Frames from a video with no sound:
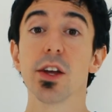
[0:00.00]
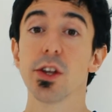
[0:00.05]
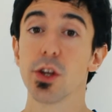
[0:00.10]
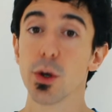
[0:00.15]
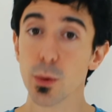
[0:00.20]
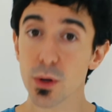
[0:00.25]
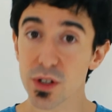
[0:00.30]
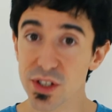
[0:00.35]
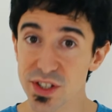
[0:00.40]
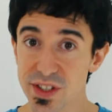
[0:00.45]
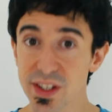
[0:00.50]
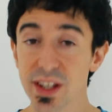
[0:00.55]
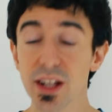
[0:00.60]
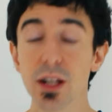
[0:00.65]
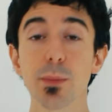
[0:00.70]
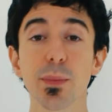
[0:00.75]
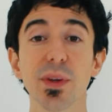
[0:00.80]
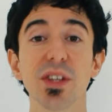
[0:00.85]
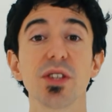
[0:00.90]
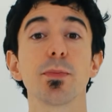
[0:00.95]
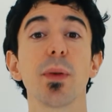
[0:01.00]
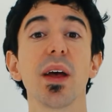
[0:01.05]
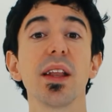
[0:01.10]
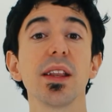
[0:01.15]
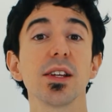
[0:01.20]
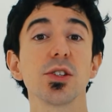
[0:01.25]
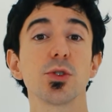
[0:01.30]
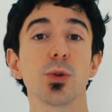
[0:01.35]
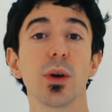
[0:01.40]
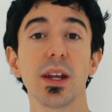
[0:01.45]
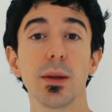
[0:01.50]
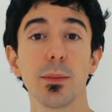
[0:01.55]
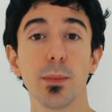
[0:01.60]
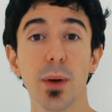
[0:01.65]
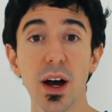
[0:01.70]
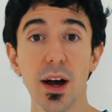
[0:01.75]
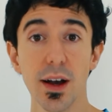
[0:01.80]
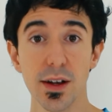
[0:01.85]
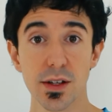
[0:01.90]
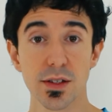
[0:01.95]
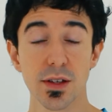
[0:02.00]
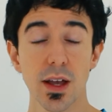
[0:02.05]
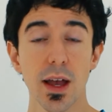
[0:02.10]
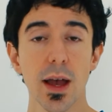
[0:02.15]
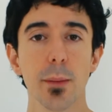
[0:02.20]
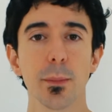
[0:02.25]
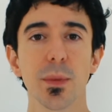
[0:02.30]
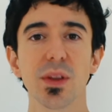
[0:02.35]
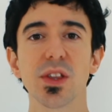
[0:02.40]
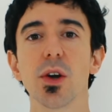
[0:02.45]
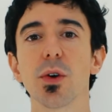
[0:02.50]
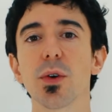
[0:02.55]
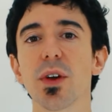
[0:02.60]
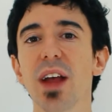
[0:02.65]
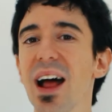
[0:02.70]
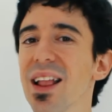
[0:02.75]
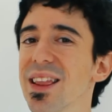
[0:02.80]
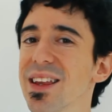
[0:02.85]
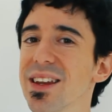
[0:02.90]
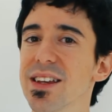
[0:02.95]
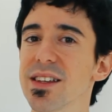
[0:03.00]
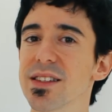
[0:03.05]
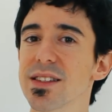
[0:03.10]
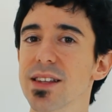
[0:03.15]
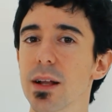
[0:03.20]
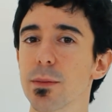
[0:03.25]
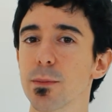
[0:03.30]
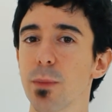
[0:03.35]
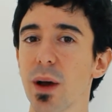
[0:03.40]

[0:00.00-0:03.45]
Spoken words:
You will still be spending $20, but the reality is that